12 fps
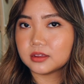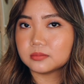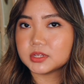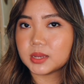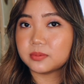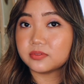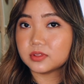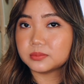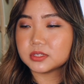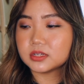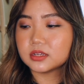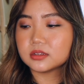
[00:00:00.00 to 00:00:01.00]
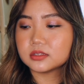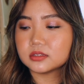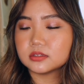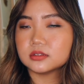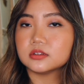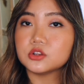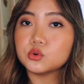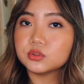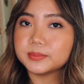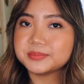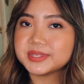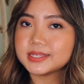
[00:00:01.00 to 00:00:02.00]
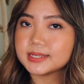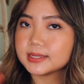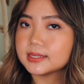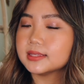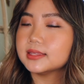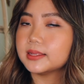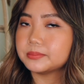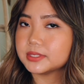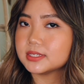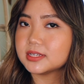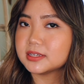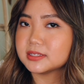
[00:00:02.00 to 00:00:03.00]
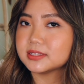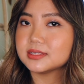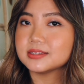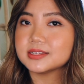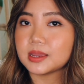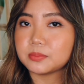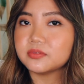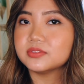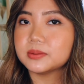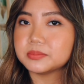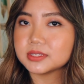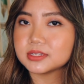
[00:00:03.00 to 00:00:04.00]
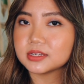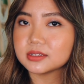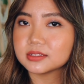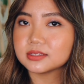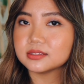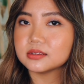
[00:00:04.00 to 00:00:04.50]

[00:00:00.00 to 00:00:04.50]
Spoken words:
type of lipsticks. No lipsticks type of lipsticks.